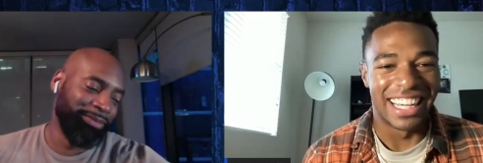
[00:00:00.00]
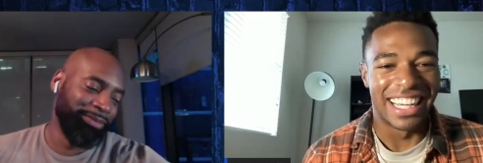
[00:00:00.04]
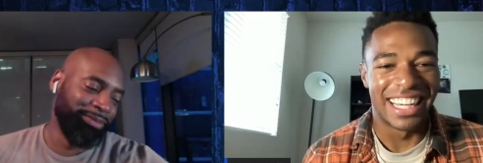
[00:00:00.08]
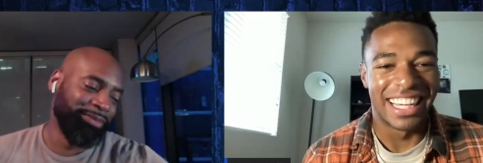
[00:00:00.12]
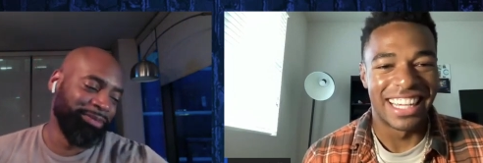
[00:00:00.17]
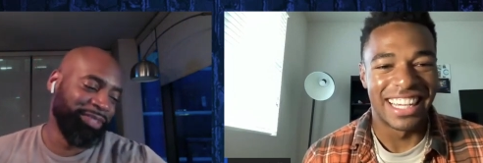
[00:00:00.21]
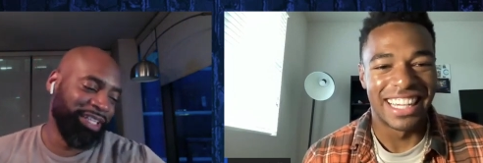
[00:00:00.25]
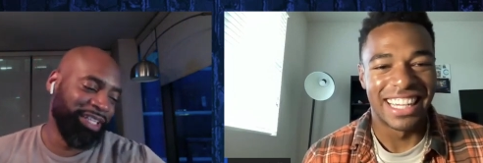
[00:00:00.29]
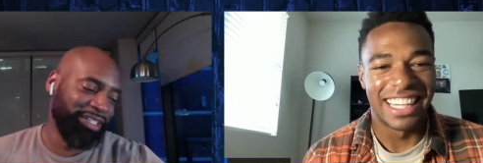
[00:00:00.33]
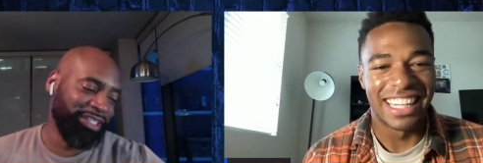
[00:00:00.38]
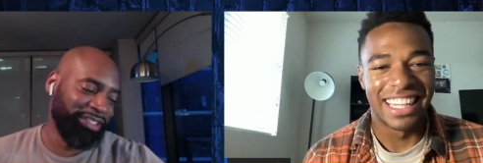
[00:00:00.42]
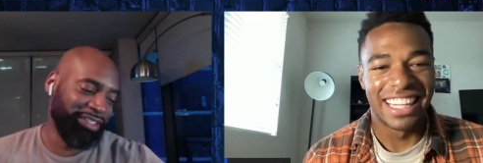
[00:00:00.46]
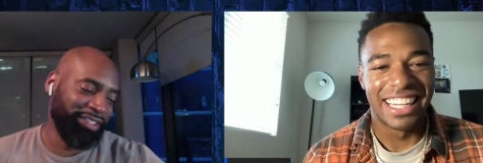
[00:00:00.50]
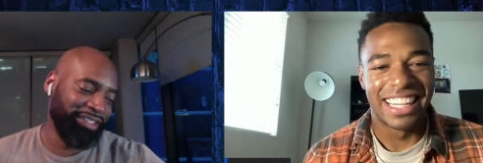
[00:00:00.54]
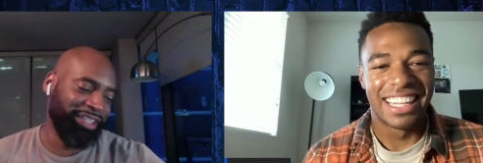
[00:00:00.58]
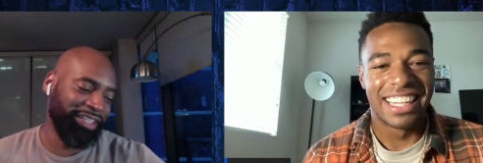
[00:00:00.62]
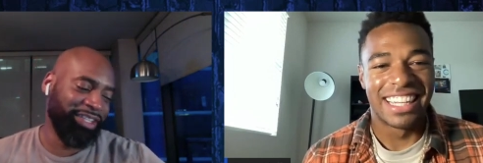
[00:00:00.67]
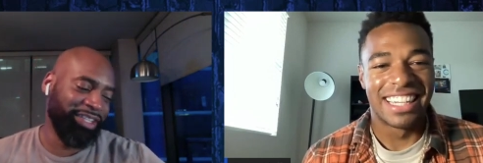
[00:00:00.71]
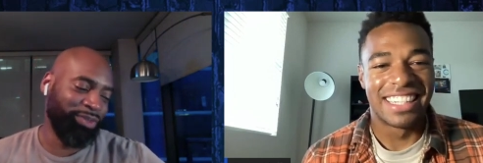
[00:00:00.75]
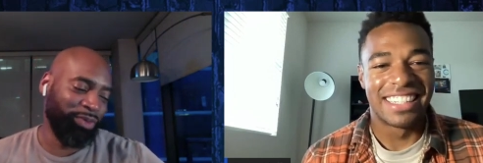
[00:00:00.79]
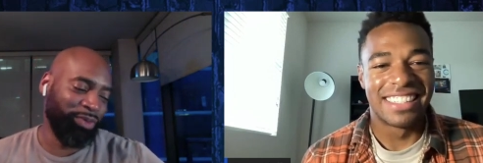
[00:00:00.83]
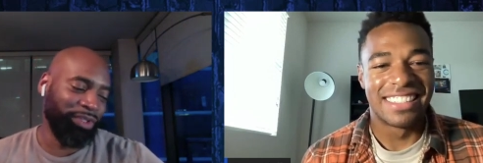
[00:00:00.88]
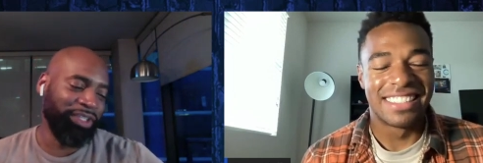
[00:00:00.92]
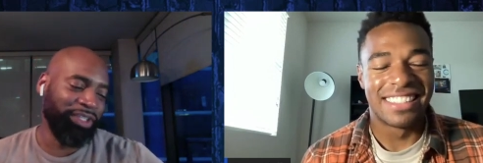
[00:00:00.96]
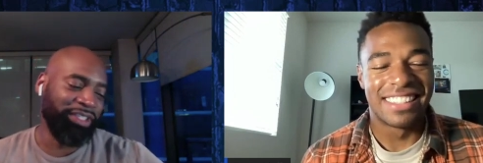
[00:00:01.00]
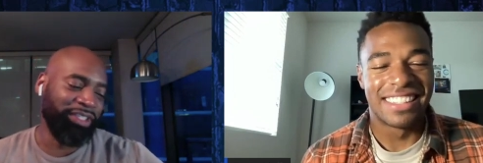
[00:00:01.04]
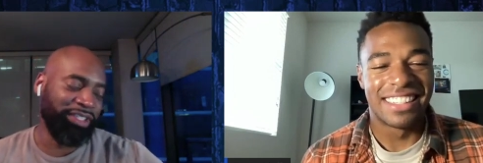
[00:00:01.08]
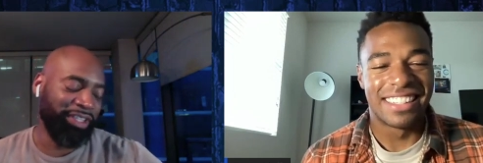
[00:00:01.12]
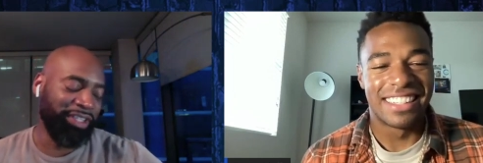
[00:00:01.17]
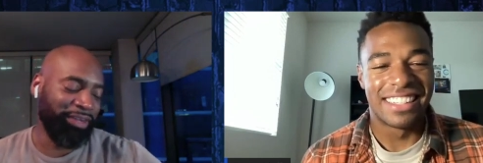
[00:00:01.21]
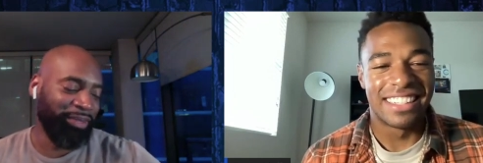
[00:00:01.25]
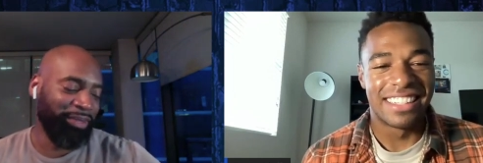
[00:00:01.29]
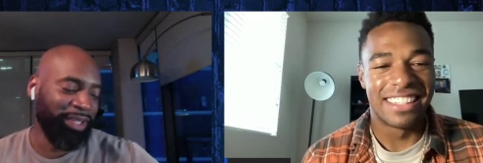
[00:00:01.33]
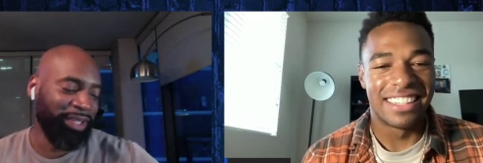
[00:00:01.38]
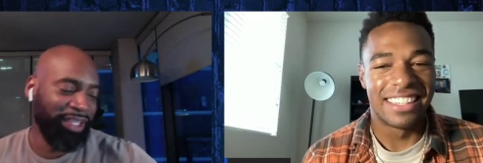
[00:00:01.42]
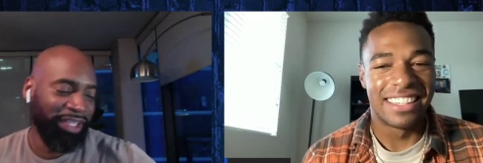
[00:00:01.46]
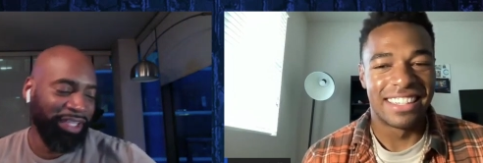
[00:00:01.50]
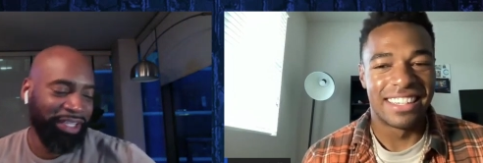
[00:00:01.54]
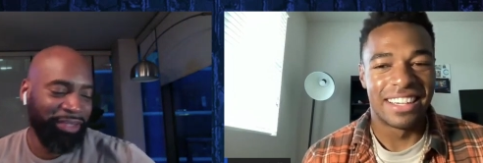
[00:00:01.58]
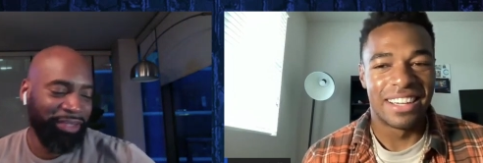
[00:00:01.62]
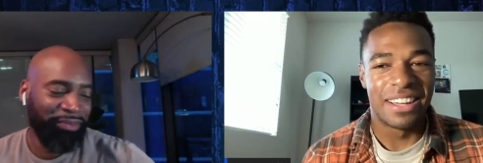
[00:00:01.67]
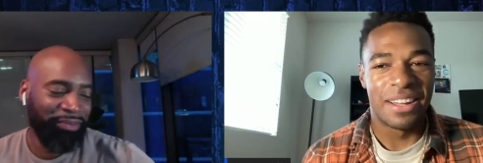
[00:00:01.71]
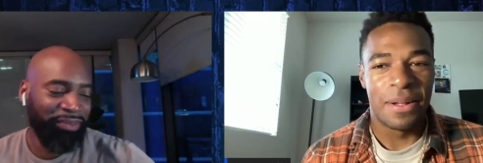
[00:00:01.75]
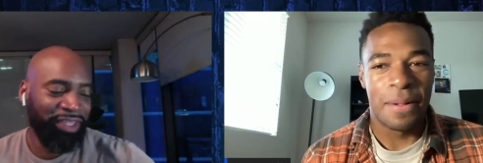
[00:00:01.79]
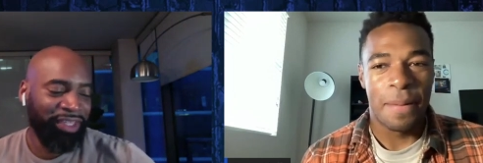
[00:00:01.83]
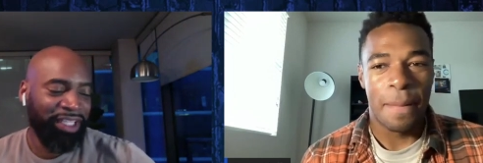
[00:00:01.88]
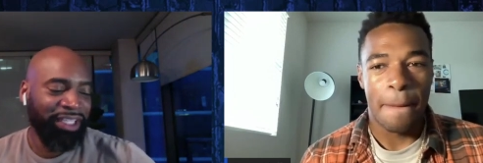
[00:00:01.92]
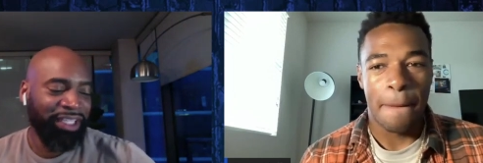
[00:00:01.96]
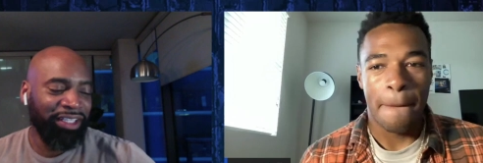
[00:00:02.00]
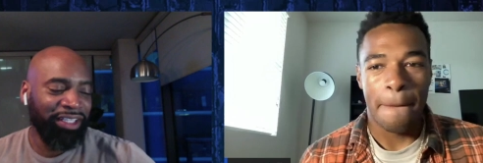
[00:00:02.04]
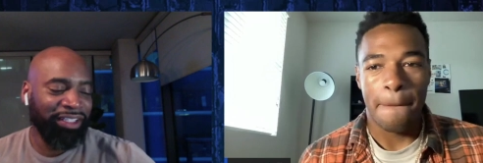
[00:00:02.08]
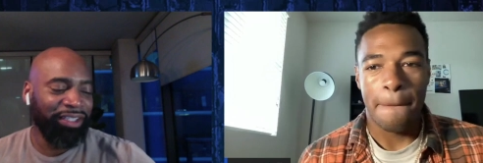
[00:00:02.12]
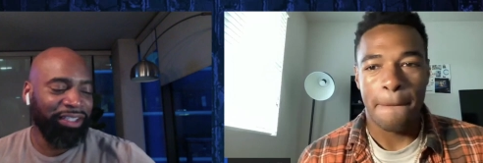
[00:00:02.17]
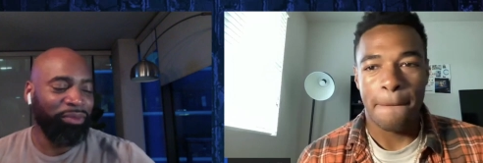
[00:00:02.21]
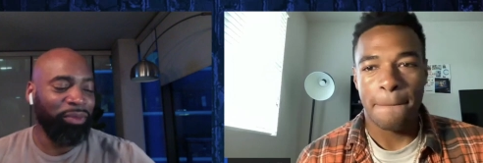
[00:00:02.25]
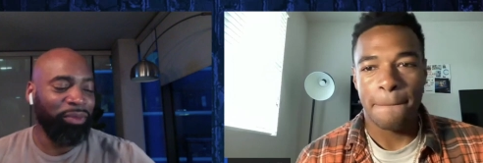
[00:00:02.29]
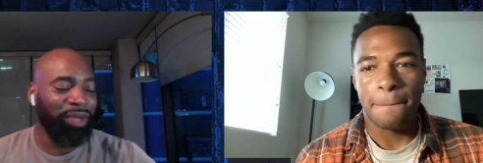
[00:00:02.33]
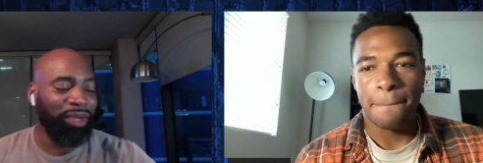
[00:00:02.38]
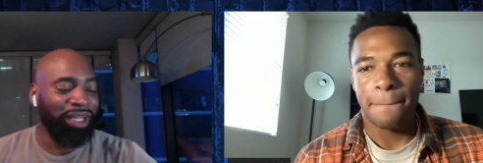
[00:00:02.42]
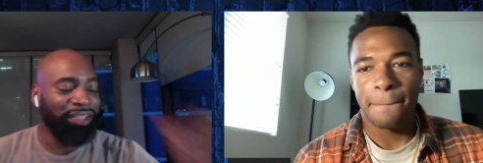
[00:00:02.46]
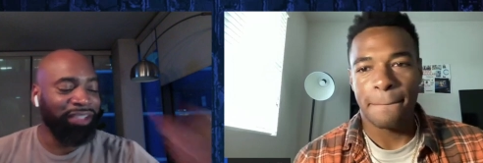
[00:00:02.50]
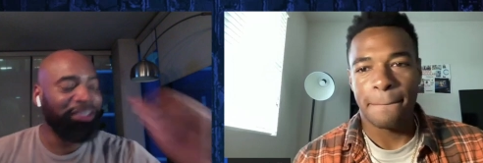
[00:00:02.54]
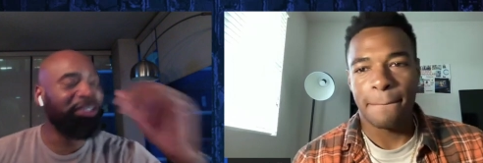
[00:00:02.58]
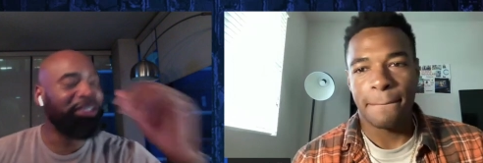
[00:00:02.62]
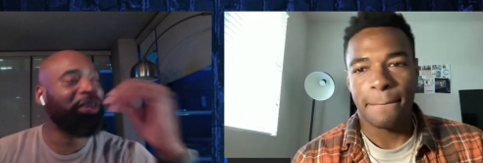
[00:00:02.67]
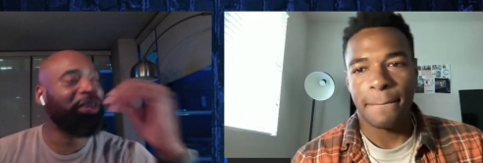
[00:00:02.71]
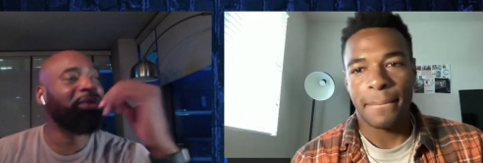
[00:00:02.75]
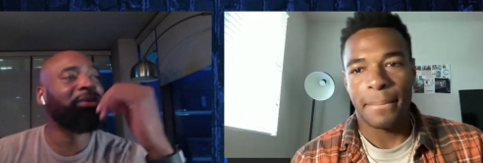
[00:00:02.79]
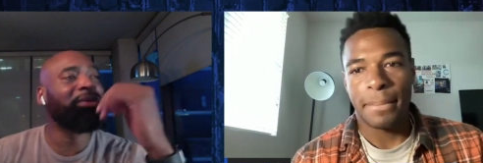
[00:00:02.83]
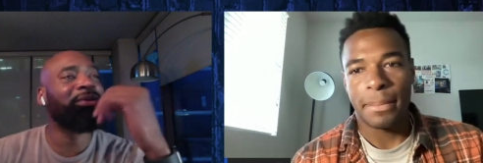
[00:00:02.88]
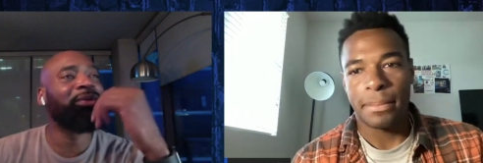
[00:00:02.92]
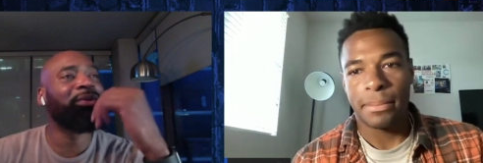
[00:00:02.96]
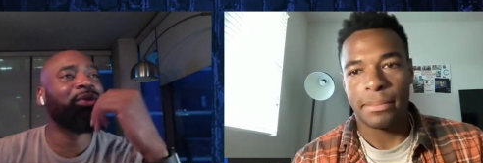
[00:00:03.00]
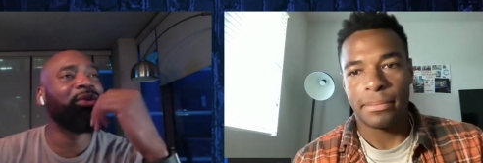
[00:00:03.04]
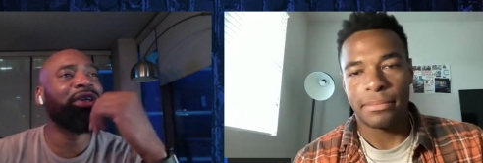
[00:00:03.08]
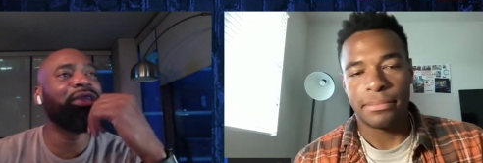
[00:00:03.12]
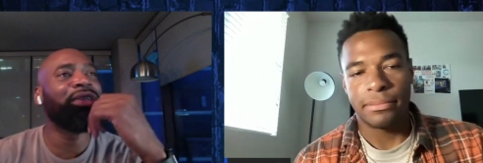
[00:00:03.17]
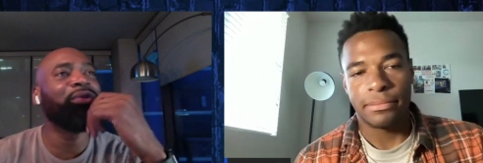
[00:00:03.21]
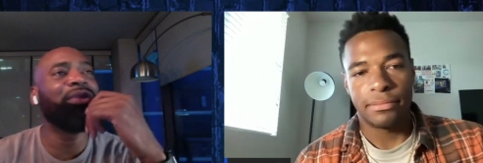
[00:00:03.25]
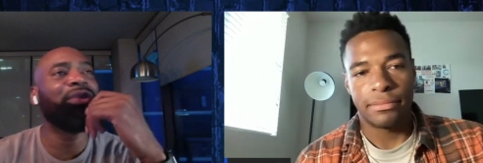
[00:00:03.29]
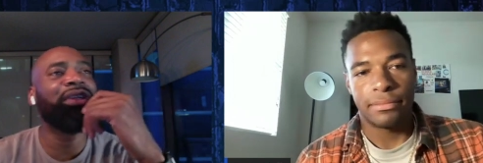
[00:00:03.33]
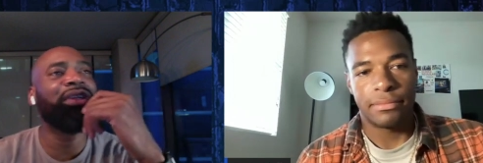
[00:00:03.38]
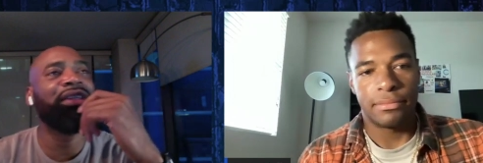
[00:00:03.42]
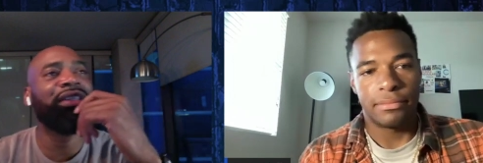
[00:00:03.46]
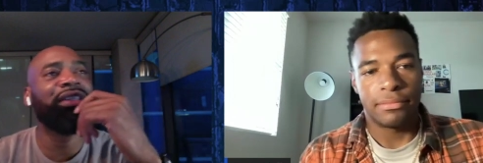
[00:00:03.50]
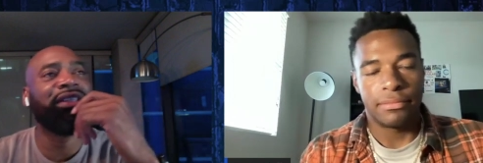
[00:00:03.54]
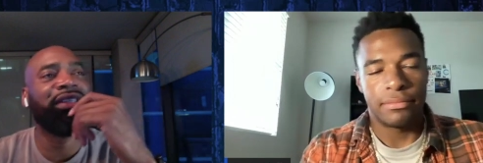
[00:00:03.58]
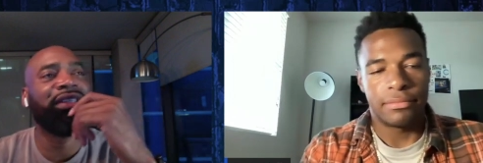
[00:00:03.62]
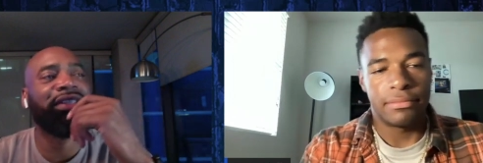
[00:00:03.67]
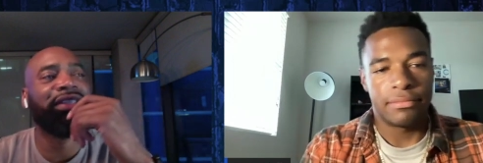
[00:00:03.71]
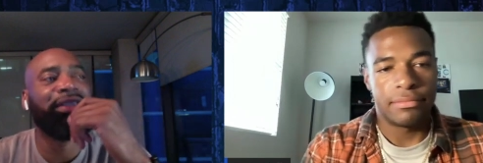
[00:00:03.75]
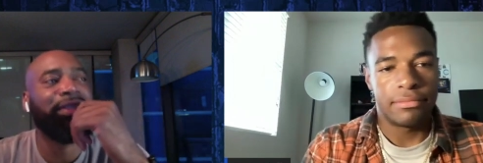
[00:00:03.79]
Speaker 1: That's that's realistic. So what was,